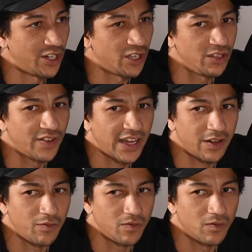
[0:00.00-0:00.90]
I know you've
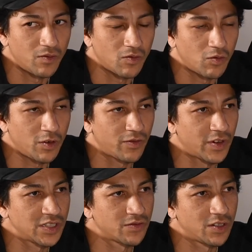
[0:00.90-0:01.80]
had. Well,
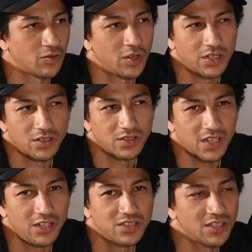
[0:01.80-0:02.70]
first of all, what
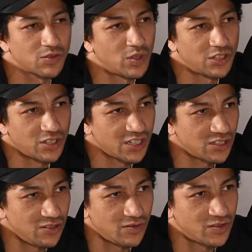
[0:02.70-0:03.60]
can you tell us? What tricks
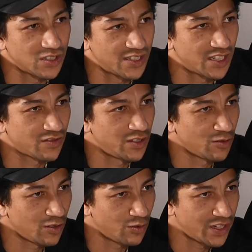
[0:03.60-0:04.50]
you've successfully
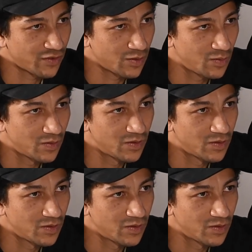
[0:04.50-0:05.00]
rolled away from?